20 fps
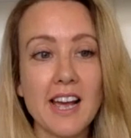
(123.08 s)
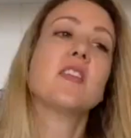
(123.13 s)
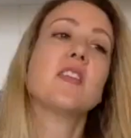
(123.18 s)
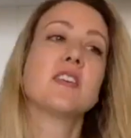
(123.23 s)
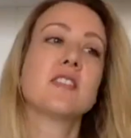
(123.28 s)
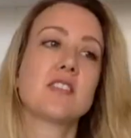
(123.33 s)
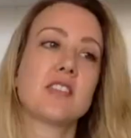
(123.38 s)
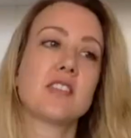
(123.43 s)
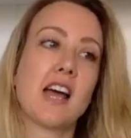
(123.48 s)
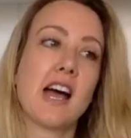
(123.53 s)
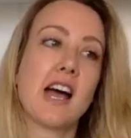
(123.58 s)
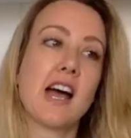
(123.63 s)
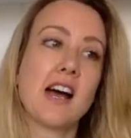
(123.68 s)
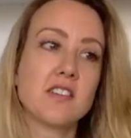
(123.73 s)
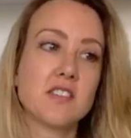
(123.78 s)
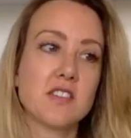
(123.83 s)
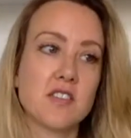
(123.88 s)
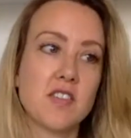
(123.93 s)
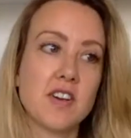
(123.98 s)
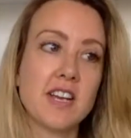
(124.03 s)
the
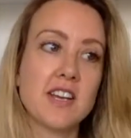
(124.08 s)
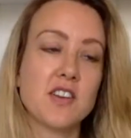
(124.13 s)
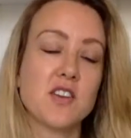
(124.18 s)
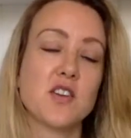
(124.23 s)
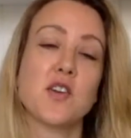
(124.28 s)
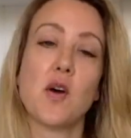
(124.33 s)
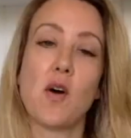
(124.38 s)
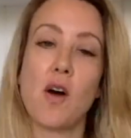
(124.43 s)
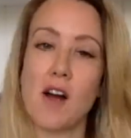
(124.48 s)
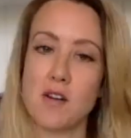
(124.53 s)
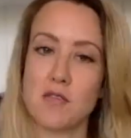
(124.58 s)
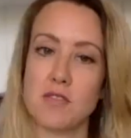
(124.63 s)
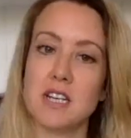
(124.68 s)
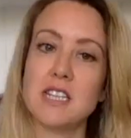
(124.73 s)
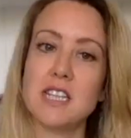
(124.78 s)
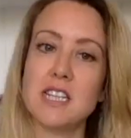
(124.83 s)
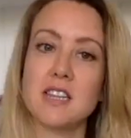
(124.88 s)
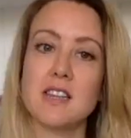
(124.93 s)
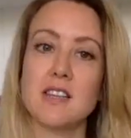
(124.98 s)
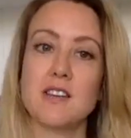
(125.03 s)
sounds of it. You know, I
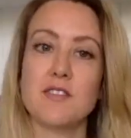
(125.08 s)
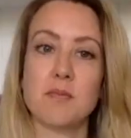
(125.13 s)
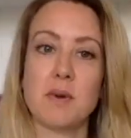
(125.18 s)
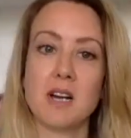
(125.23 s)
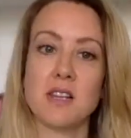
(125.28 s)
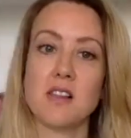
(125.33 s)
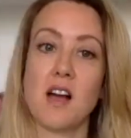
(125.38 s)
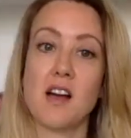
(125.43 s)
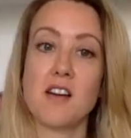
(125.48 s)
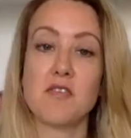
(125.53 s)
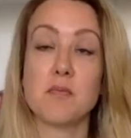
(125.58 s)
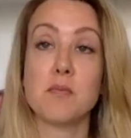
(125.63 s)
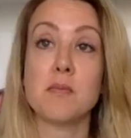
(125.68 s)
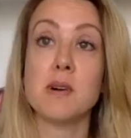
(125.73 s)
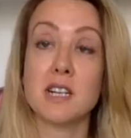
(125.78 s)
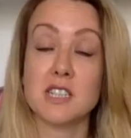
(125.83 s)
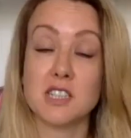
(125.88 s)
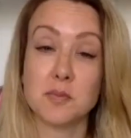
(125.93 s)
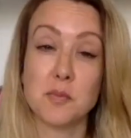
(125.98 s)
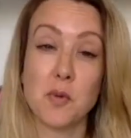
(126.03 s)
really live my life
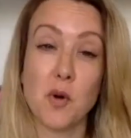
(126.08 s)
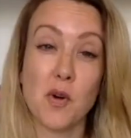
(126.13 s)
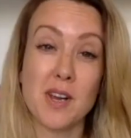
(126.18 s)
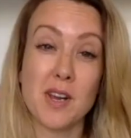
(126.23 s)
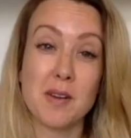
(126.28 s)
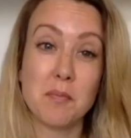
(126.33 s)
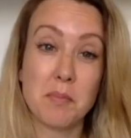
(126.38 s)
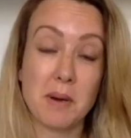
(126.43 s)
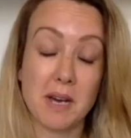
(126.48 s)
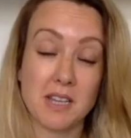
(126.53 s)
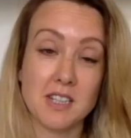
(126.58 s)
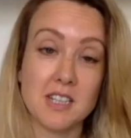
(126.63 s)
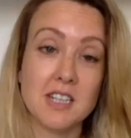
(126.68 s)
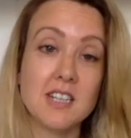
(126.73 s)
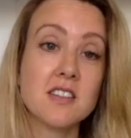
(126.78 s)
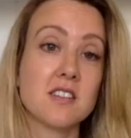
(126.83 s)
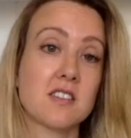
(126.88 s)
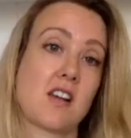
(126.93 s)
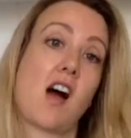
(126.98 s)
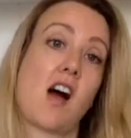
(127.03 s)
much more in
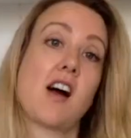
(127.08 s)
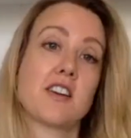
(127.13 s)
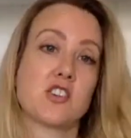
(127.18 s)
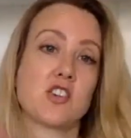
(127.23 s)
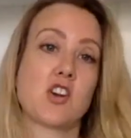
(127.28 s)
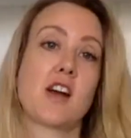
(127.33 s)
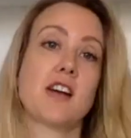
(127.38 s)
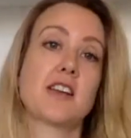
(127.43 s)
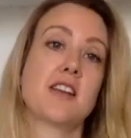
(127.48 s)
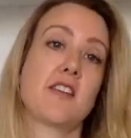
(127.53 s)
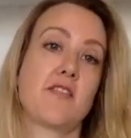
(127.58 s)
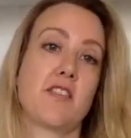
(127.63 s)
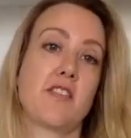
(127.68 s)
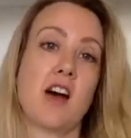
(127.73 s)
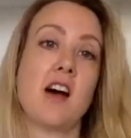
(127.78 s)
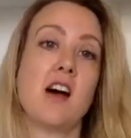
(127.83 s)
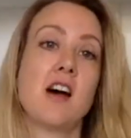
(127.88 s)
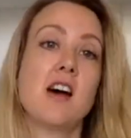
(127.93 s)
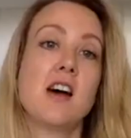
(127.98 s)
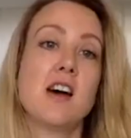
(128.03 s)
balance. I try
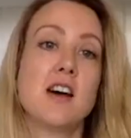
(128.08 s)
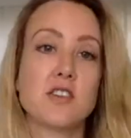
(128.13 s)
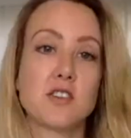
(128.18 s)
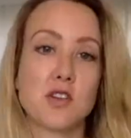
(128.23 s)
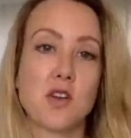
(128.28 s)
never to